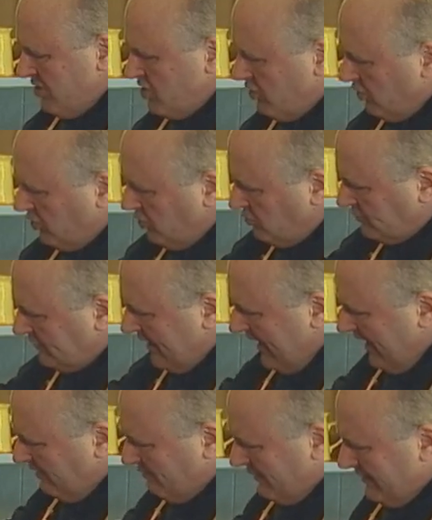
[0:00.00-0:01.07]
you could use
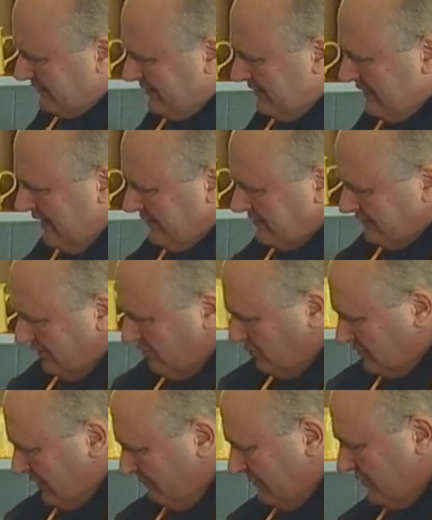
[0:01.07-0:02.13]
canned, but isn't it nice to use
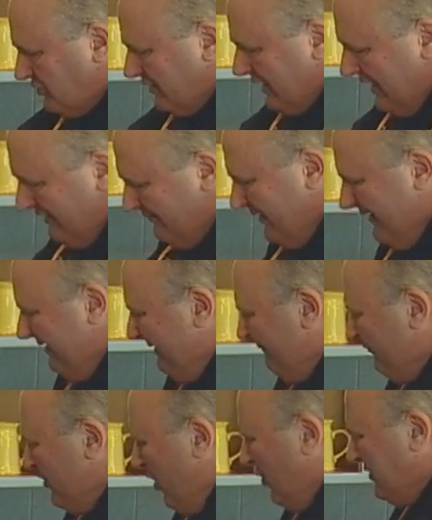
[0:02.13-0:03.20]
something that you kind of
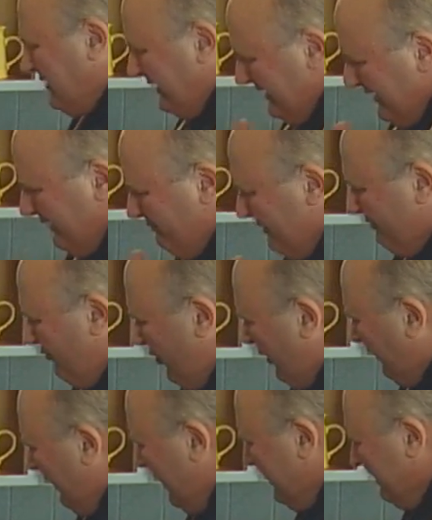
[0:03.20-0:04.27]
know is a little bit more
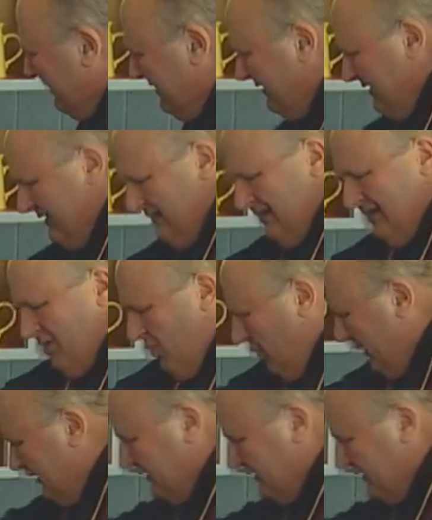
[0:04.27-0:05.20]
like what it's